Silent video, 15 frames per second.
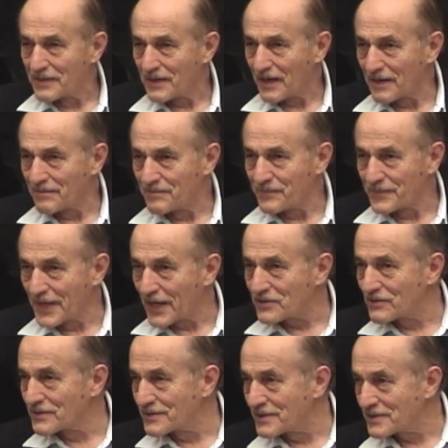um,
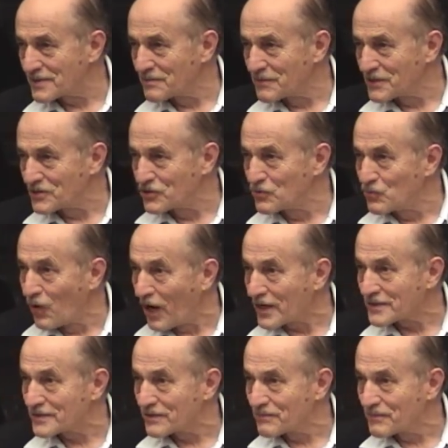natural system that you
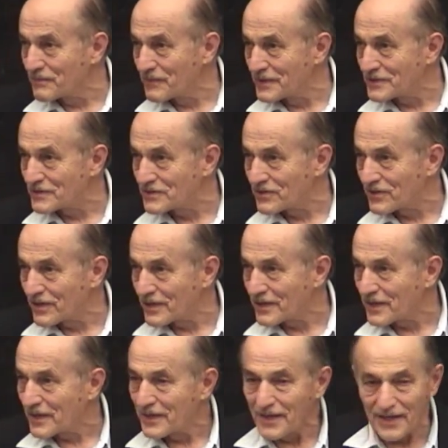want to
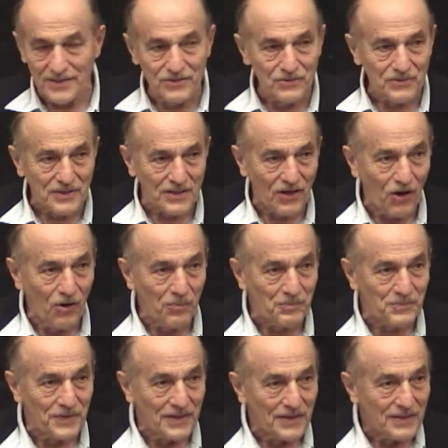restore. And you can
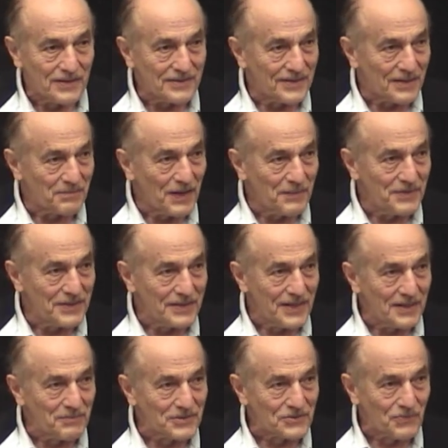hope that maybe the
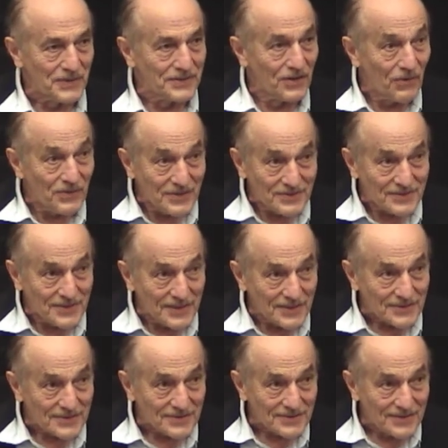neighbors will notice
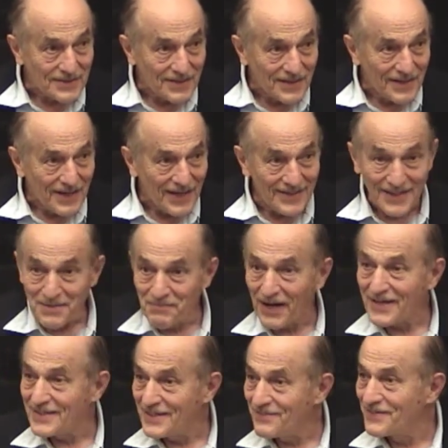this and they
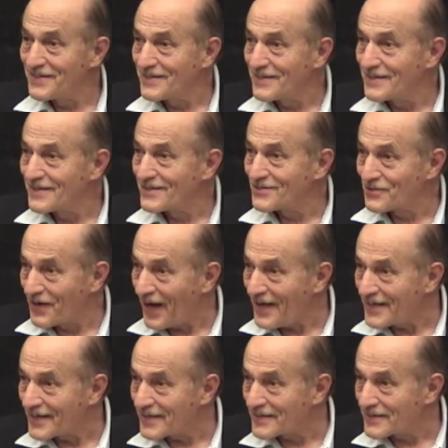might even
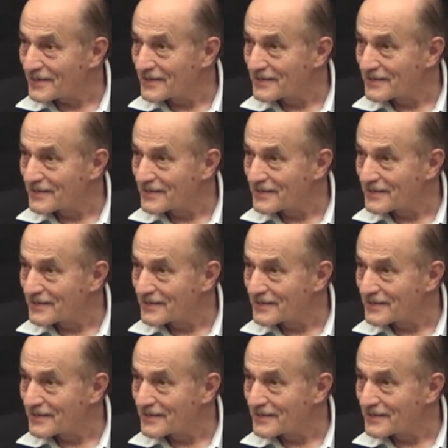try it.